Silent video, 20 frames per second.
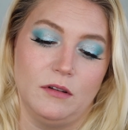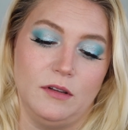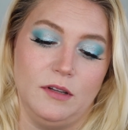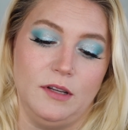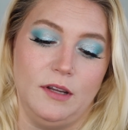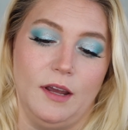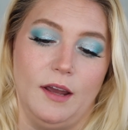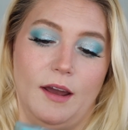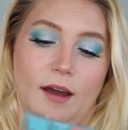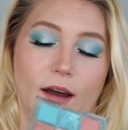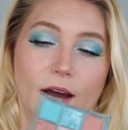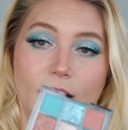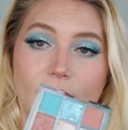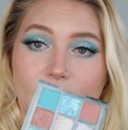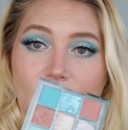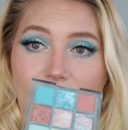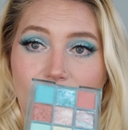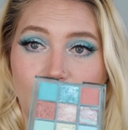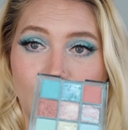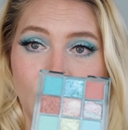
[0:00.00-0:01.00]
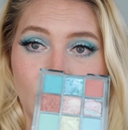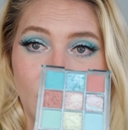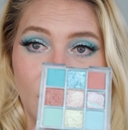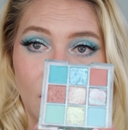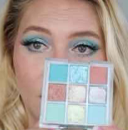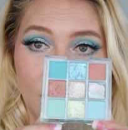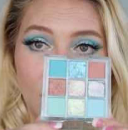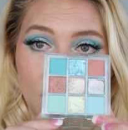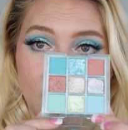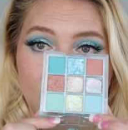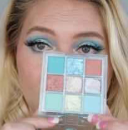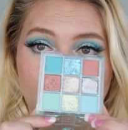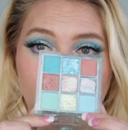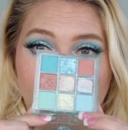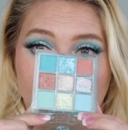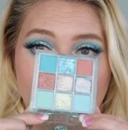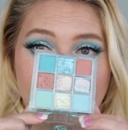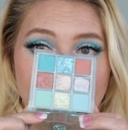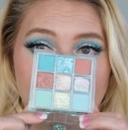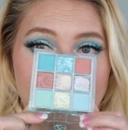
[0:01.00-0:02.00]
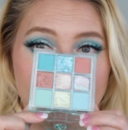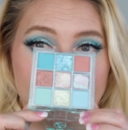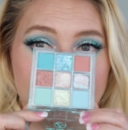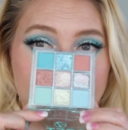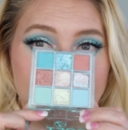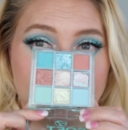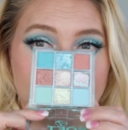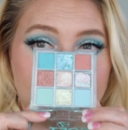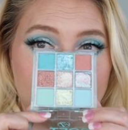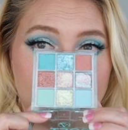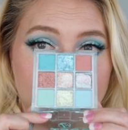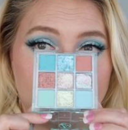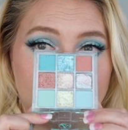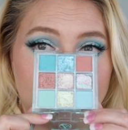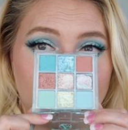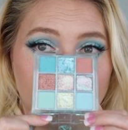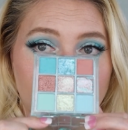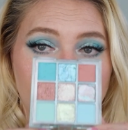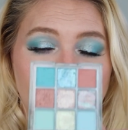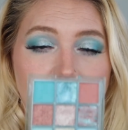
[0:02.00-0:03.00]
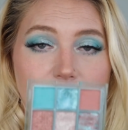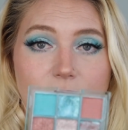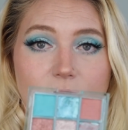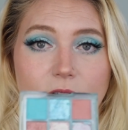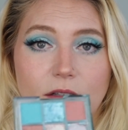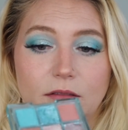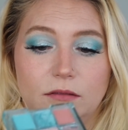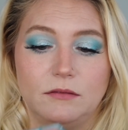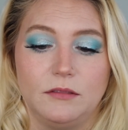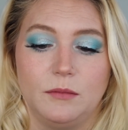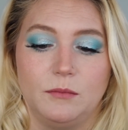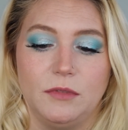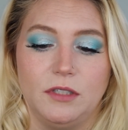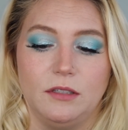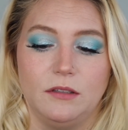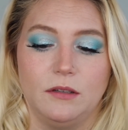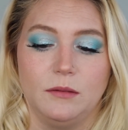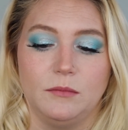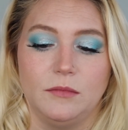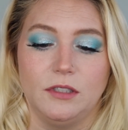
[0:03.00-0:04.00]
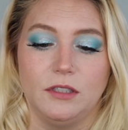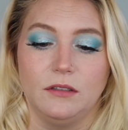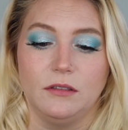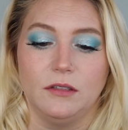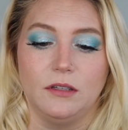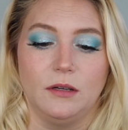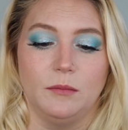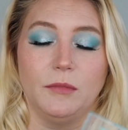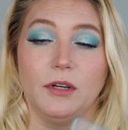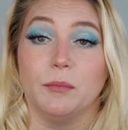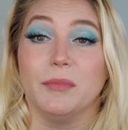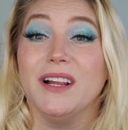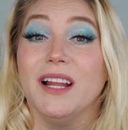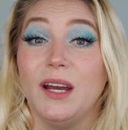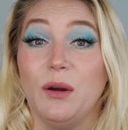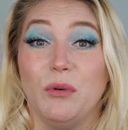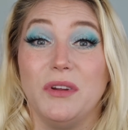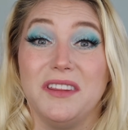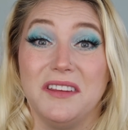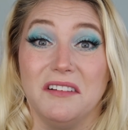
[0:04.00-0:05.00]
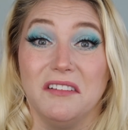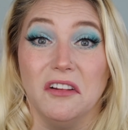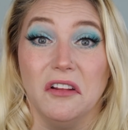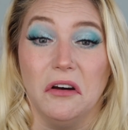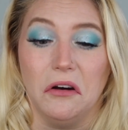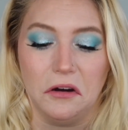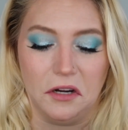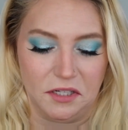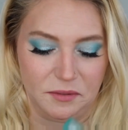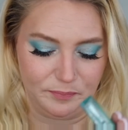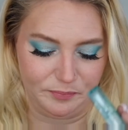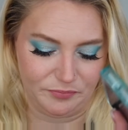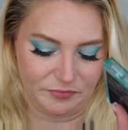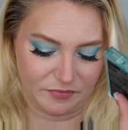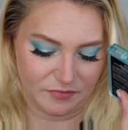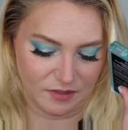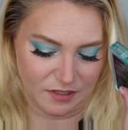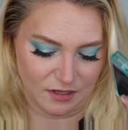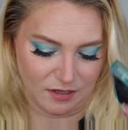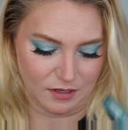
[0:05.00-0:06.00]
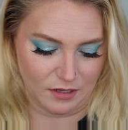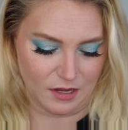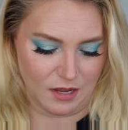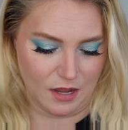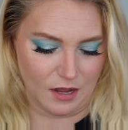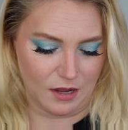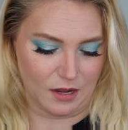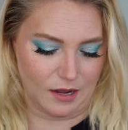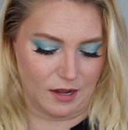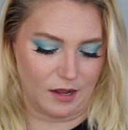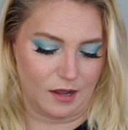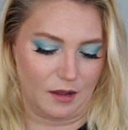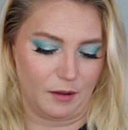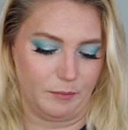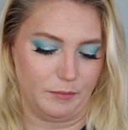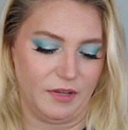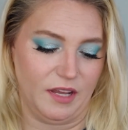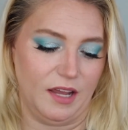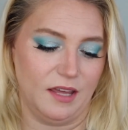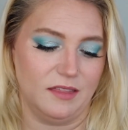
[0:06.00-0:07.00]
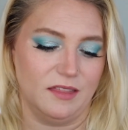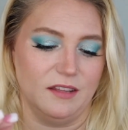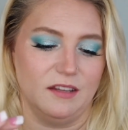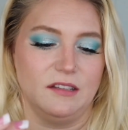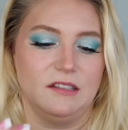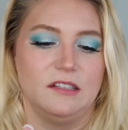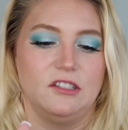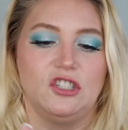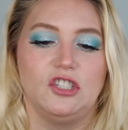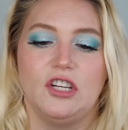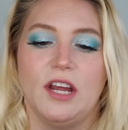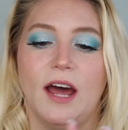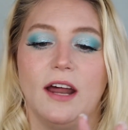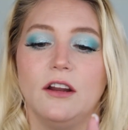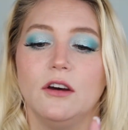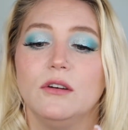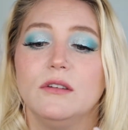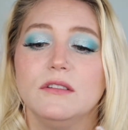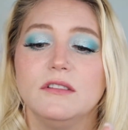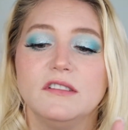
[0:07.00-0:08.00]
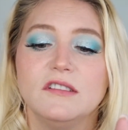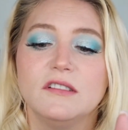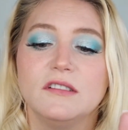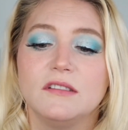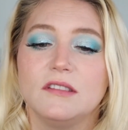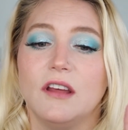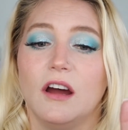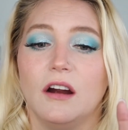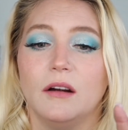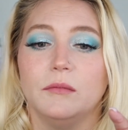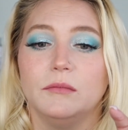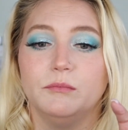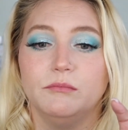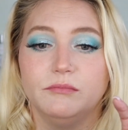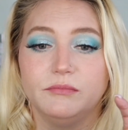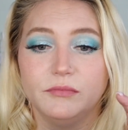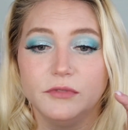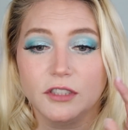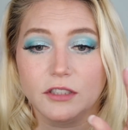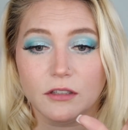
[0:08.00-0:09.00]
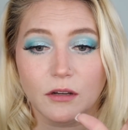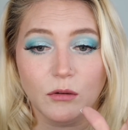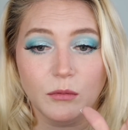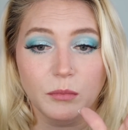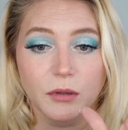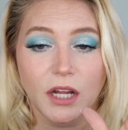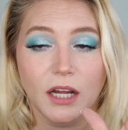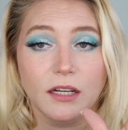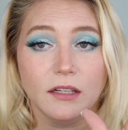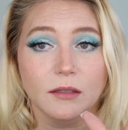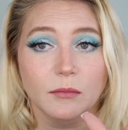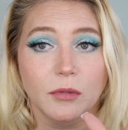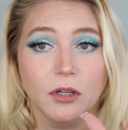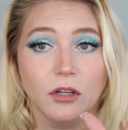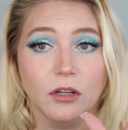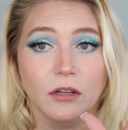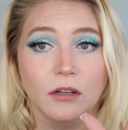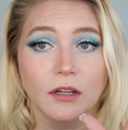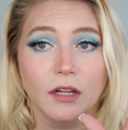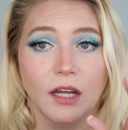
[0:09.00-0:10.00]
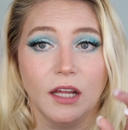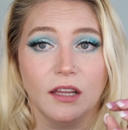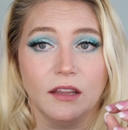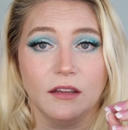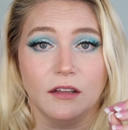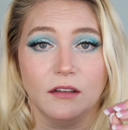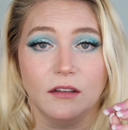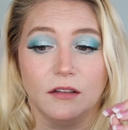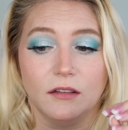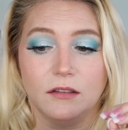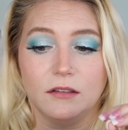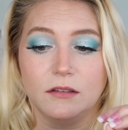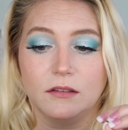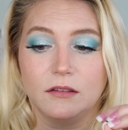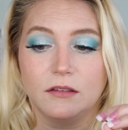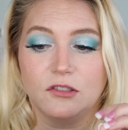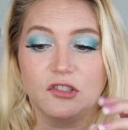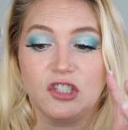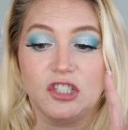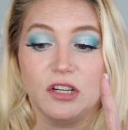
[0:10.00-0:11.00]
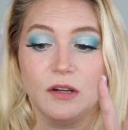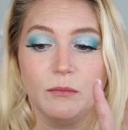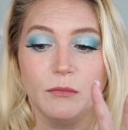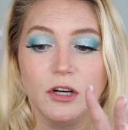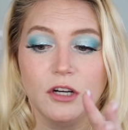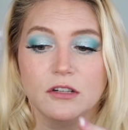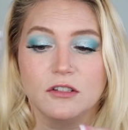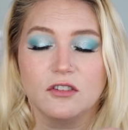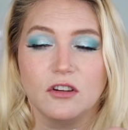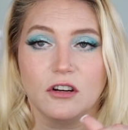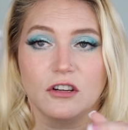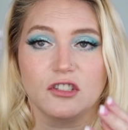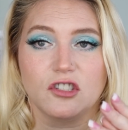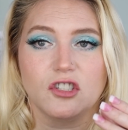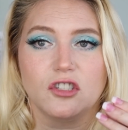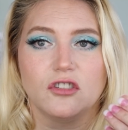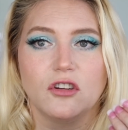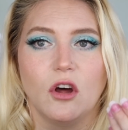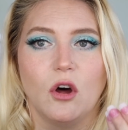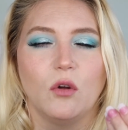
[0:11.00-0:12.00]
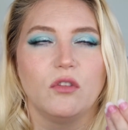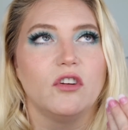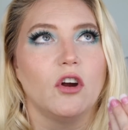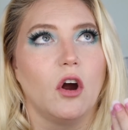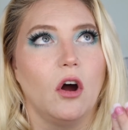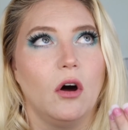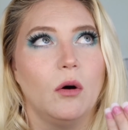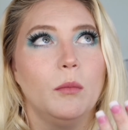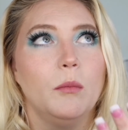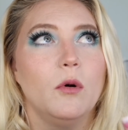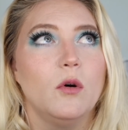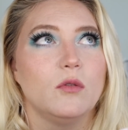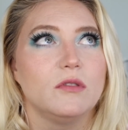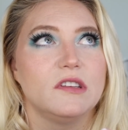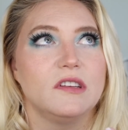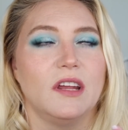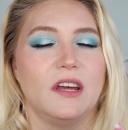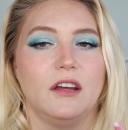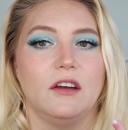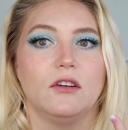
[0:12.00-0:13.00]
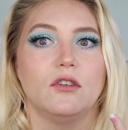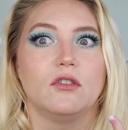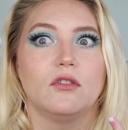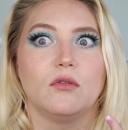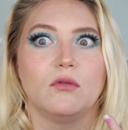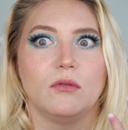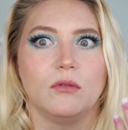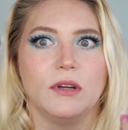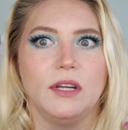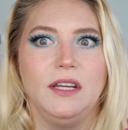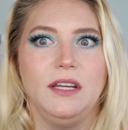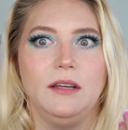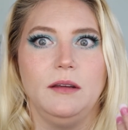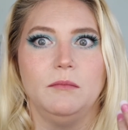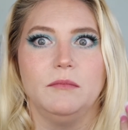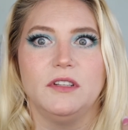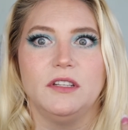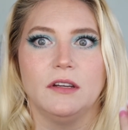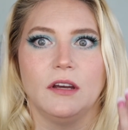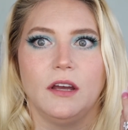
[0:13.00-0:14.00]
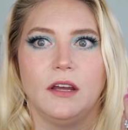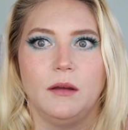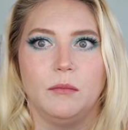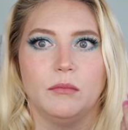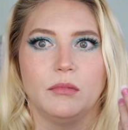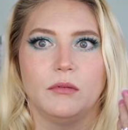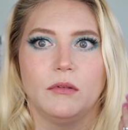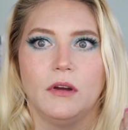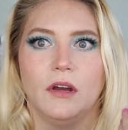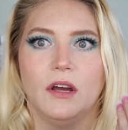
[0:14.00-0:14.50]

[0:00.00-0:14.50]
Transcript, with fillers: Yeah, I really like this palette. I'm gonna get. I'm gonna. I'm gonna. I'm gonna play with it a lot. Um, and the shadows are so blendable, and the shimmers are so, they're almost like a cream type.